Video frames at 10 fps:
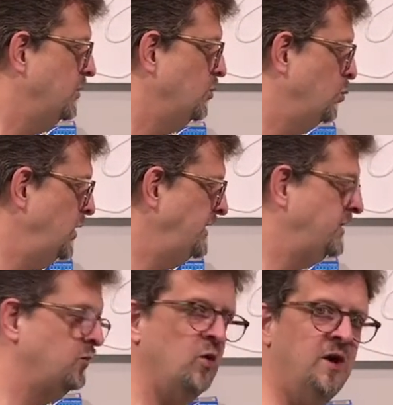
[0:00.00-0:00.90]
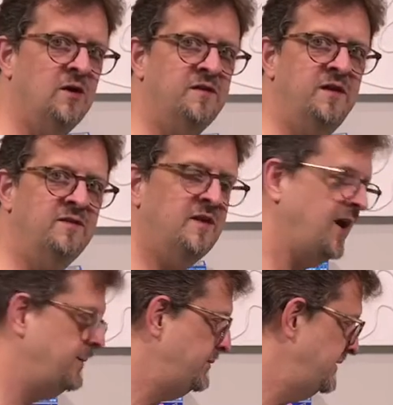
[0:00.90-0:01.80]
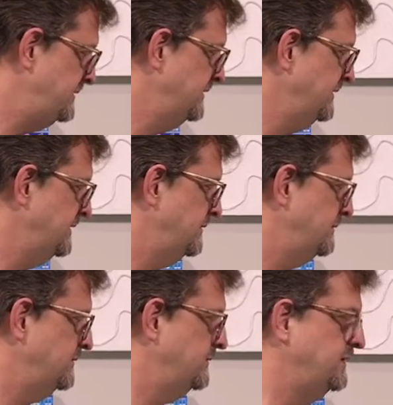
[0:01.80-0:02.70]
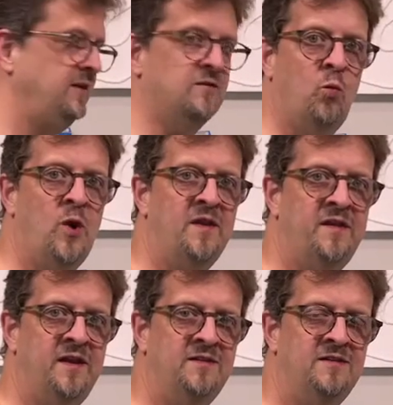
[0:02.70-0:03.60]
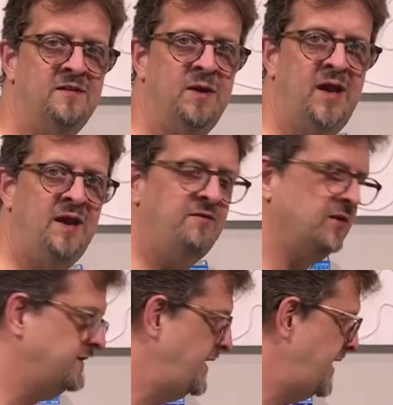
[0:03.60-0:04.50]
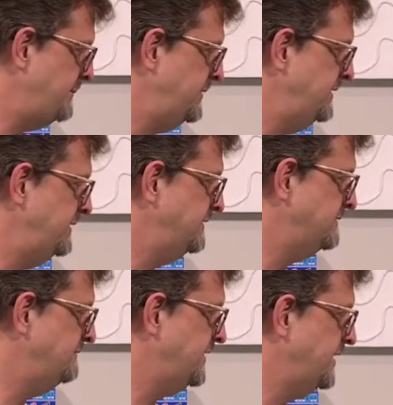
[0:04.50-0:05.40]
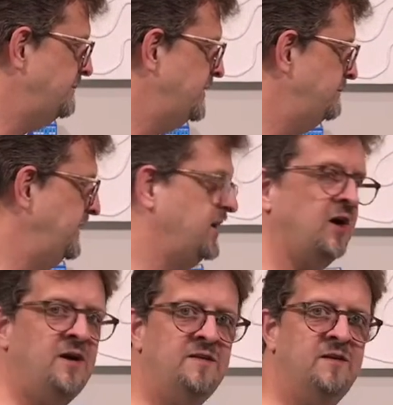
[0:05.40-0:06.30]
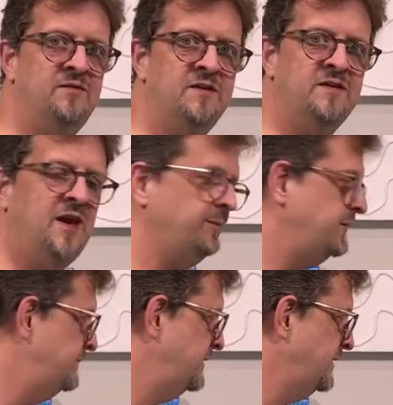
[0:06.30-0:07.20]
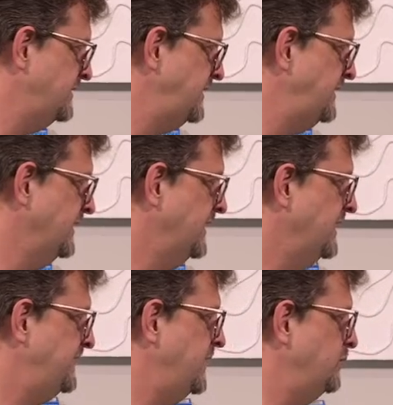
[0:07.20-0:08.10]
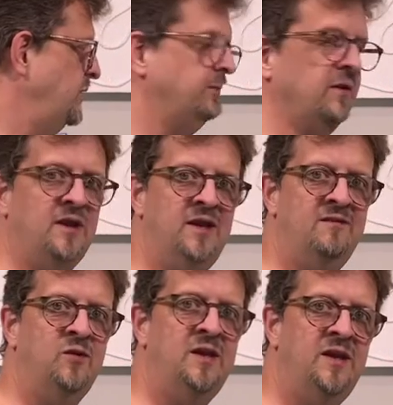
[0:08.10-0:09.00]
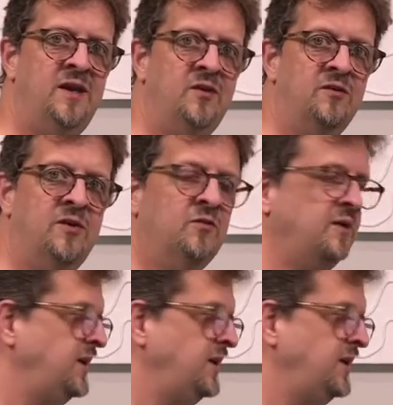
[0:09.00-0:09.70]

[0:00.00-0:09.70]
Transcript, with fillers: when and where things happen, these what things, these behaviors happen in this environment because of this capability that we believe we need or don't